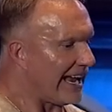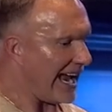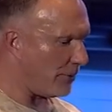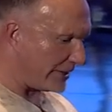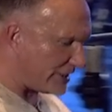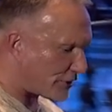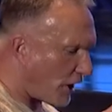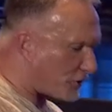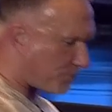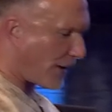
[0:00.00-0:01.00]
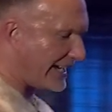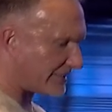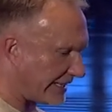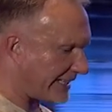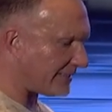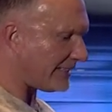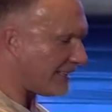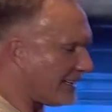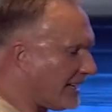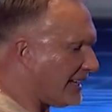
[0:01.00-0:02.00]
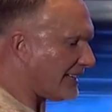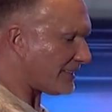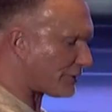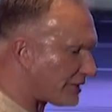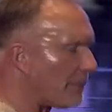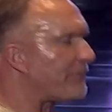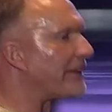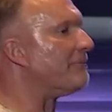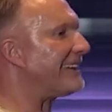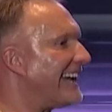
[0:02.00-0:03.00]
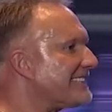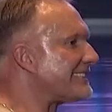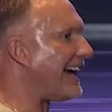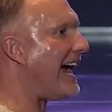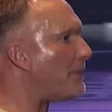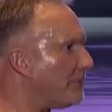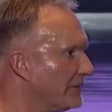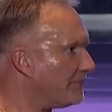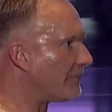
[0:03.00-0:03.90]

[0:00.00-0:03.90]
And when he starts praising, something begins to happen.